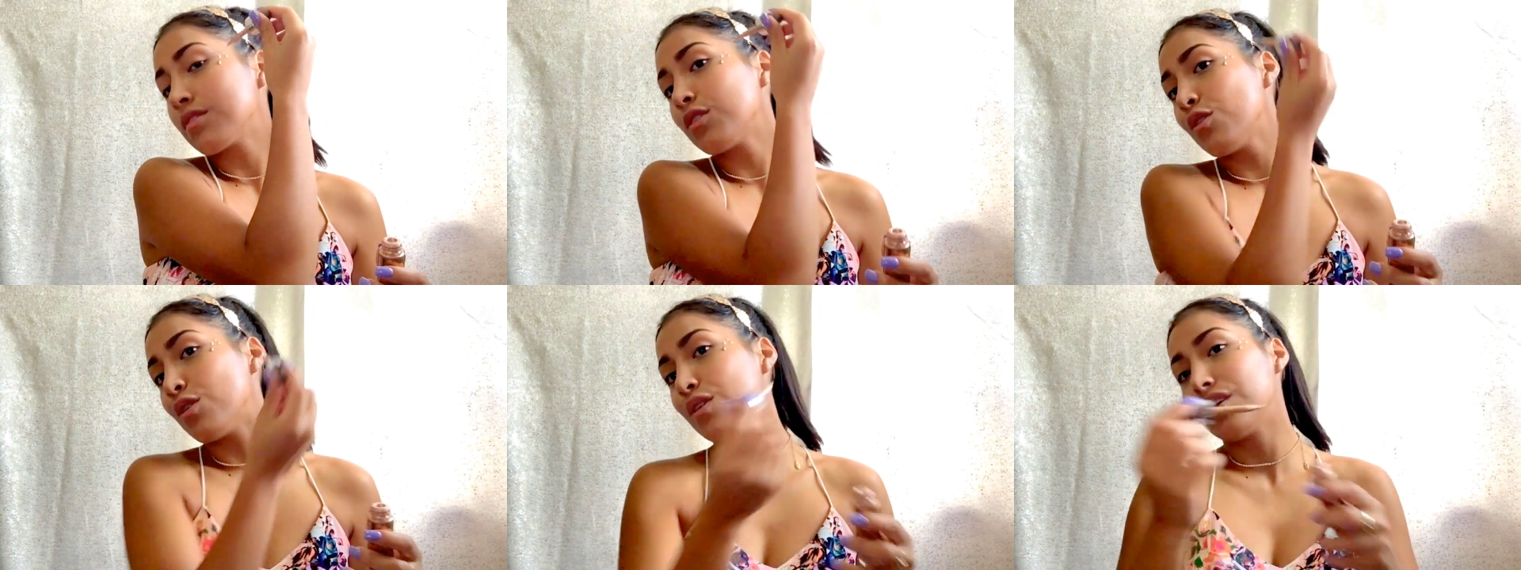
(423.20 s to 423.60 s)

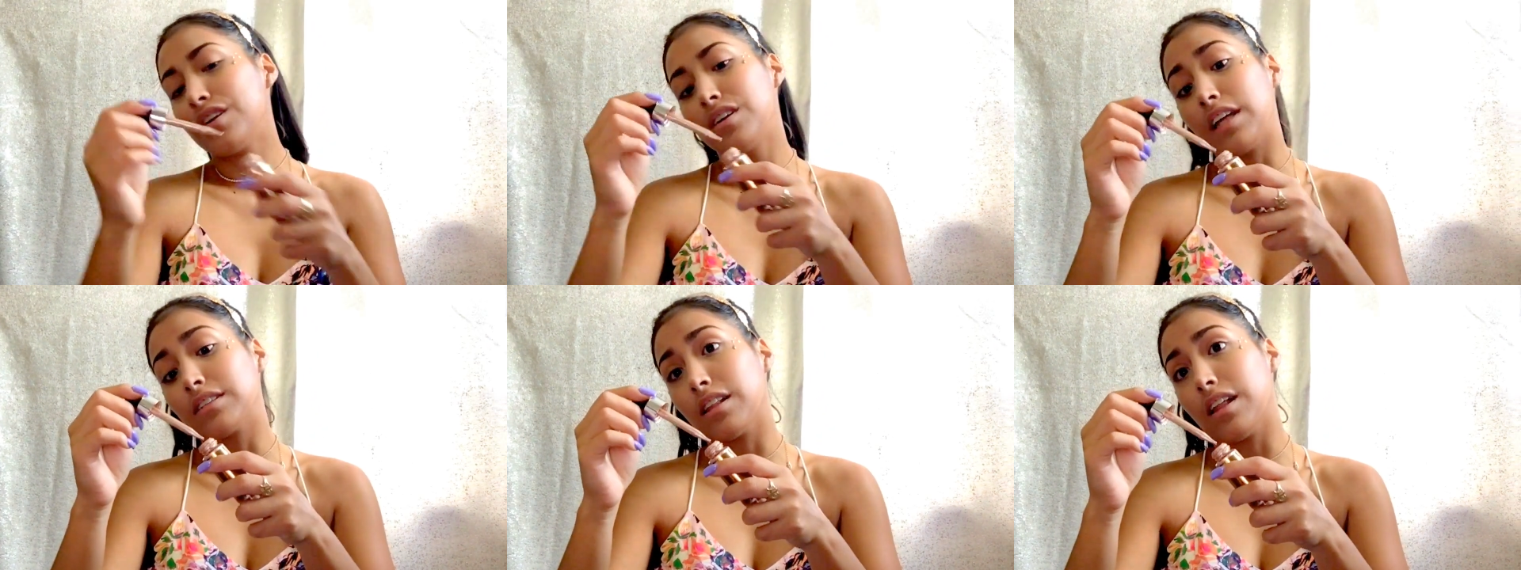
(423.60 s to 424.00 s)
Ooh,
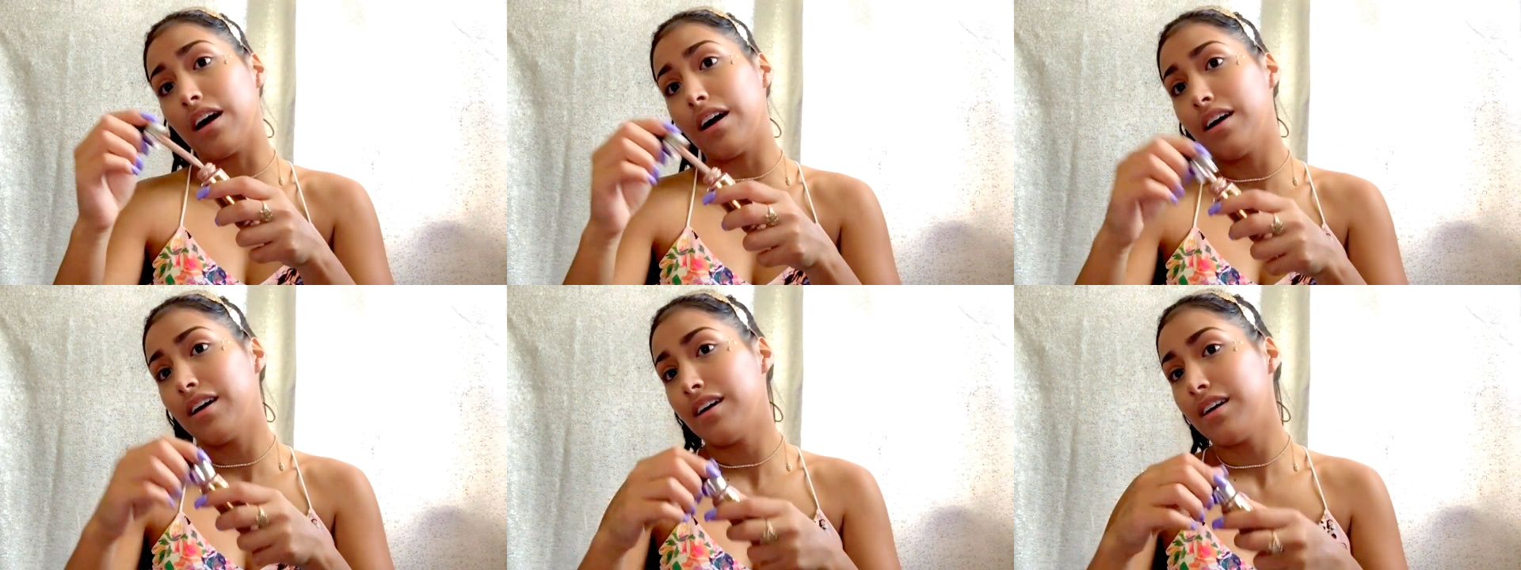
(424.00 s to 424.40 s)
that's a
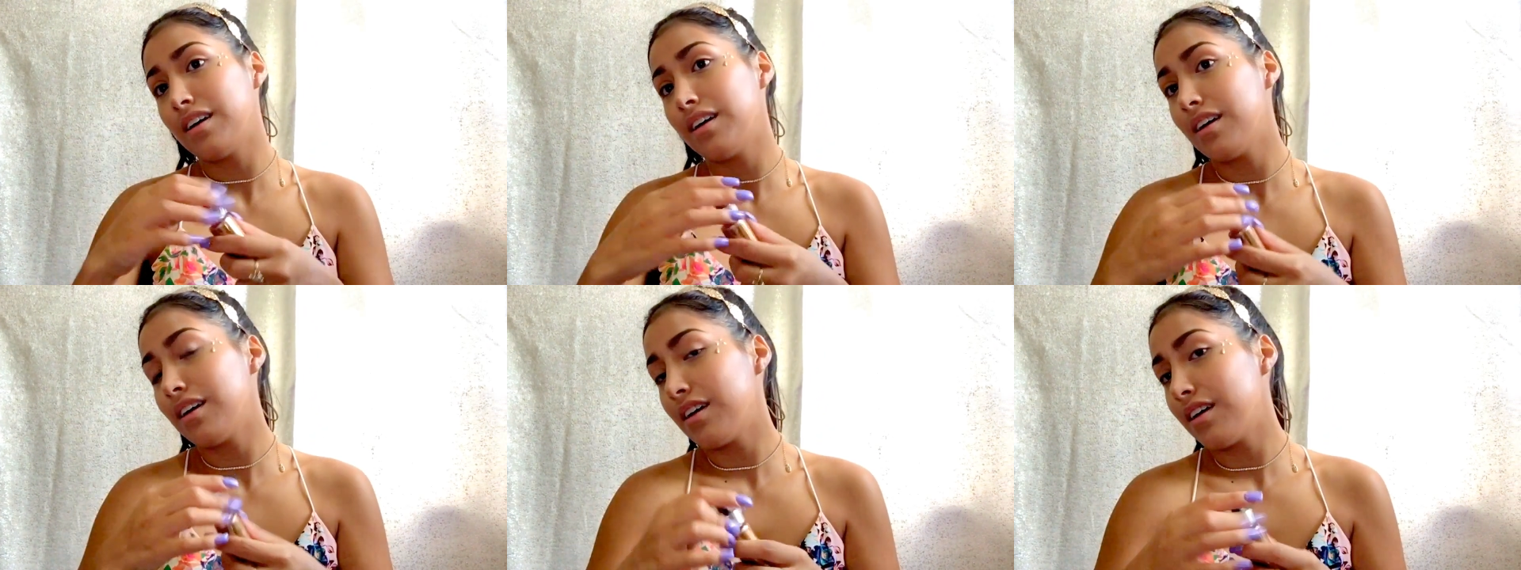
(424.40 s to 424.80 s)
lot.
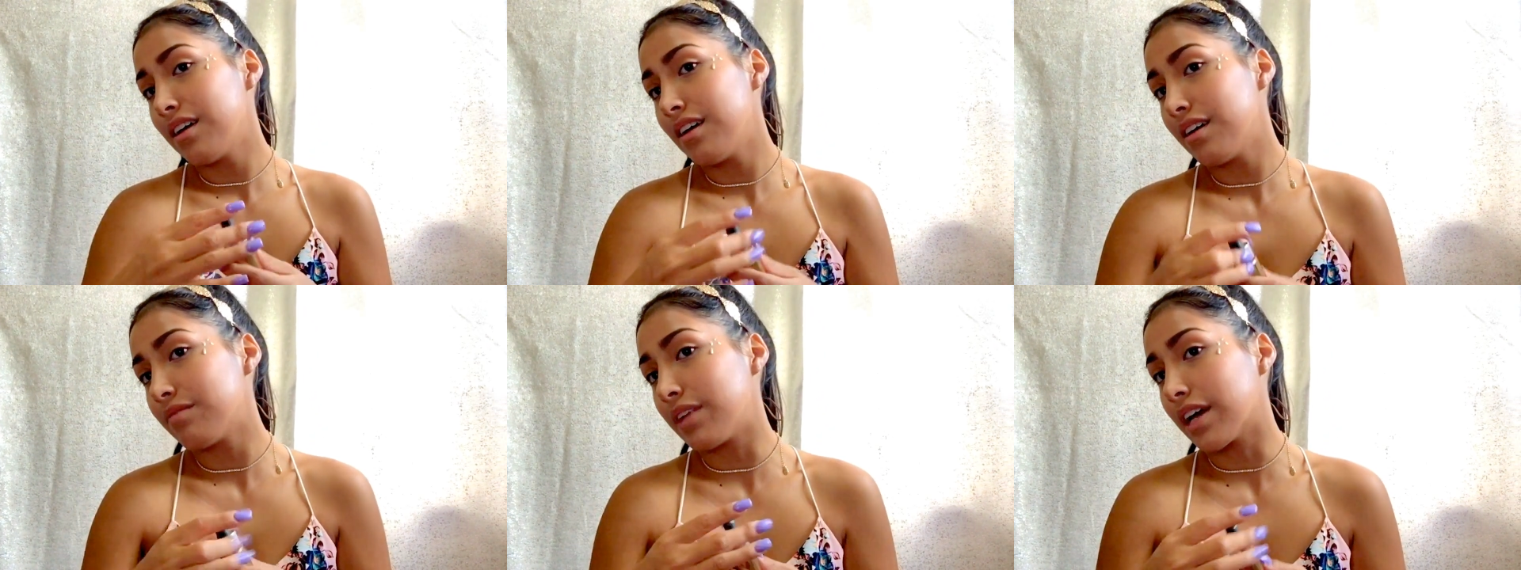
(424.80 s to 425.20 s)

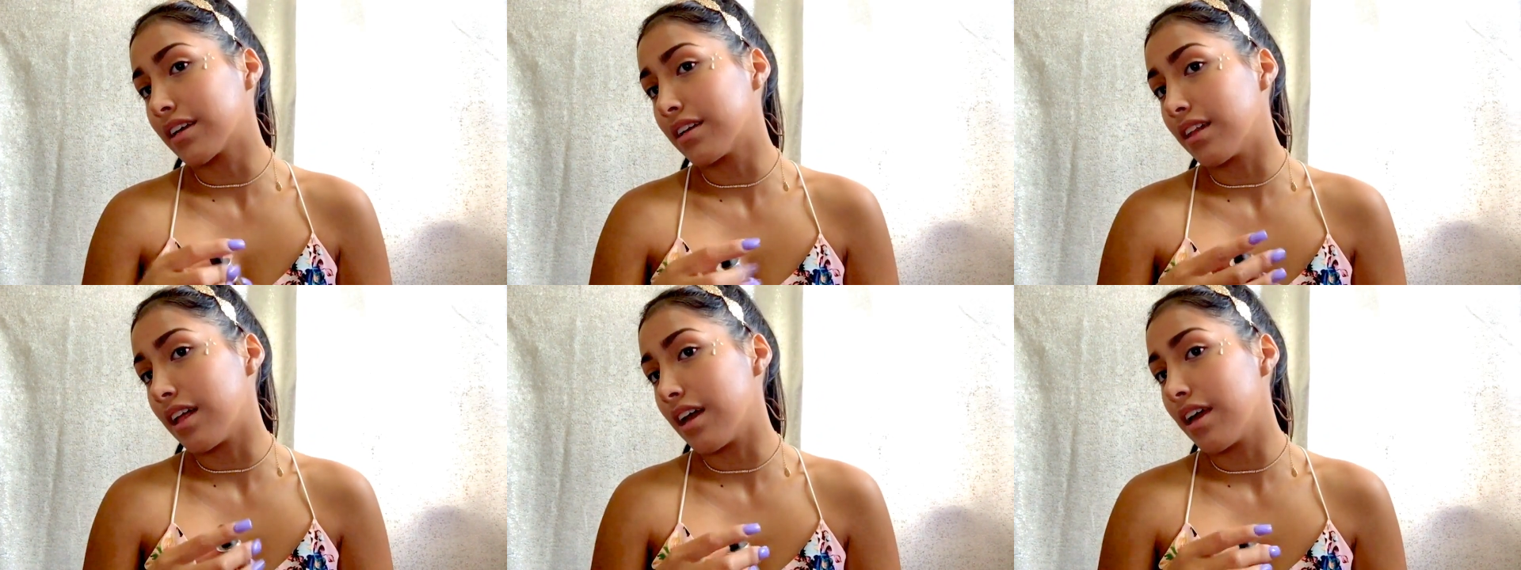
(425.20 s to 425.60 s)
I'm not
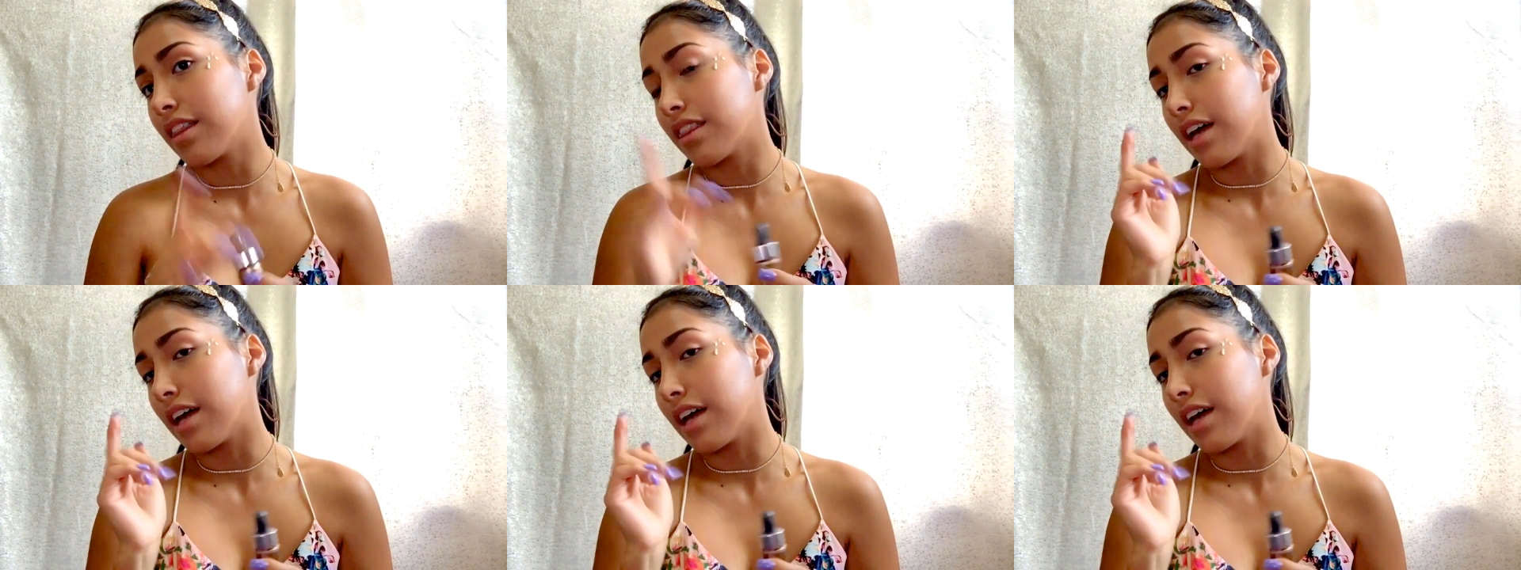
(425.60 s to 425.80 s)
gonna lie,